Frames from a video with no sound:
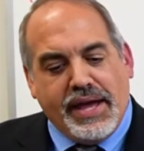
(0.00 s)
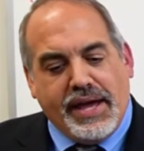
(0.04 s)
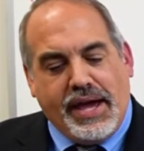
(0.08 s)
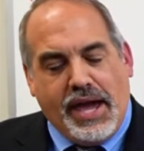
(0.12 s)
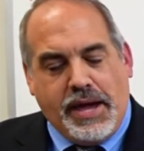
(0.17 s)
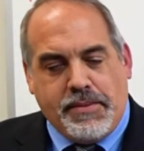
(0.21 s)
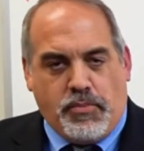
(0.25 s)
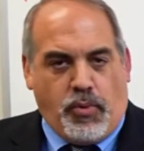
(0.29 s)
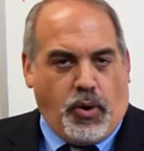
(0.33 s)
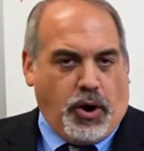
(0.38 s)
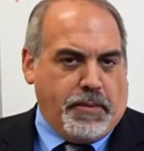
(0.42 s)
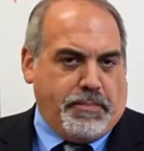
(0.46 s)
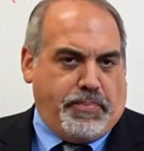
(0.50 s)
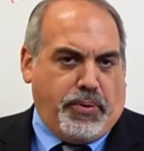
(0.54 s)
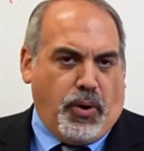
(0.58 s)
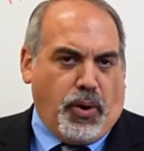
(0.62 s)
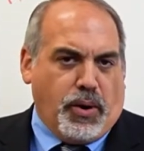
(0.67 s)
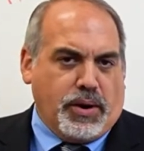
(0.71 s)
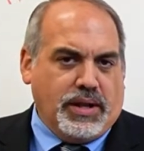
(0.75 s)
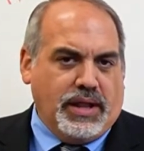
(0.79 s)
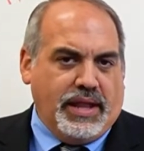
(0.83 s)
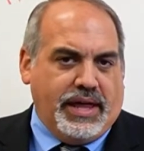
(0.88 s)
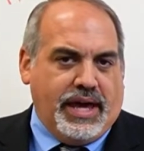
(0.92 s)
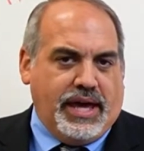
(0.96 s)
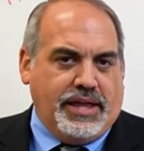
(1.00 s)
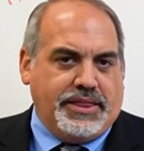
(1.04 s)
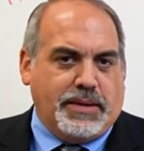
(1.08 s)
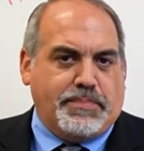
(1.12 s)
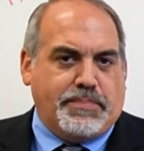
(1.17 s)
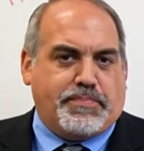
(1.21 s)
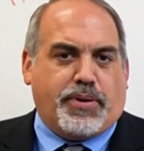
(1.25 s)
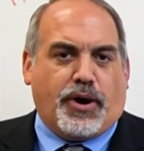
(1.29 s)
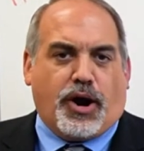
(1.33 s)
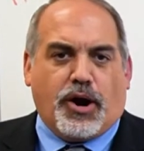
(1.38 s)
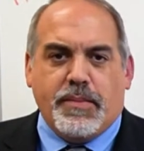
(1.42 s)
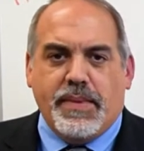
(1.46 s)
And more importantly, the
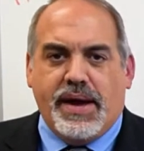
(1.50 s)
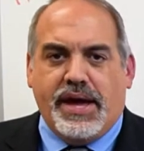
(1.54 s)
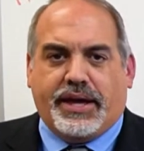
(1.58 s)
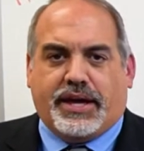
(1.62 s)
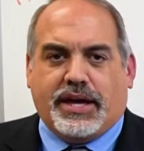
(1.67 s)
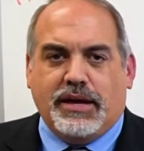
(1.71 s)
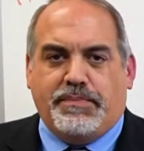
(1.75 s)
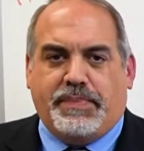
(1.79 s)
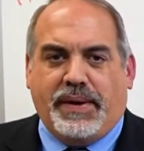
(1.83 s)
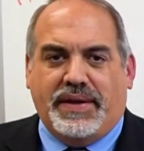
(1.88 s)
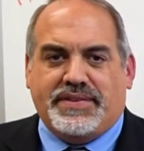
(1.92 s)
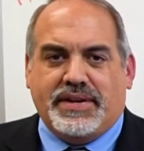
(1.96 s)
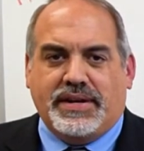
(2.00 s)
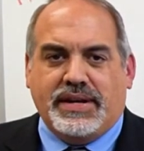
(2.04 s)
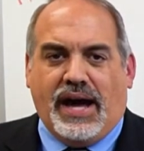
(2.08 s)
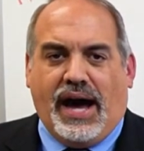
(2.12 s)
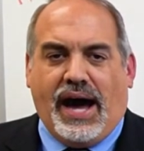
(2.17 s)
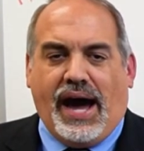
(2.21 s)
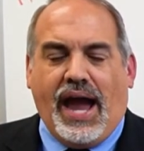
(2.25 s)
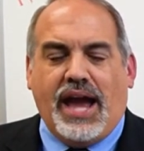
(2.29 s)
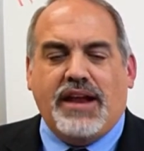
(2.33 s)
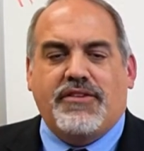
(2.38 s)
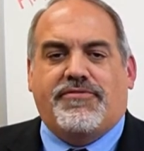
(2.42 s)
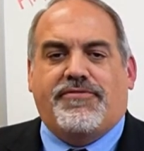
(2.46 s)
permit could be denied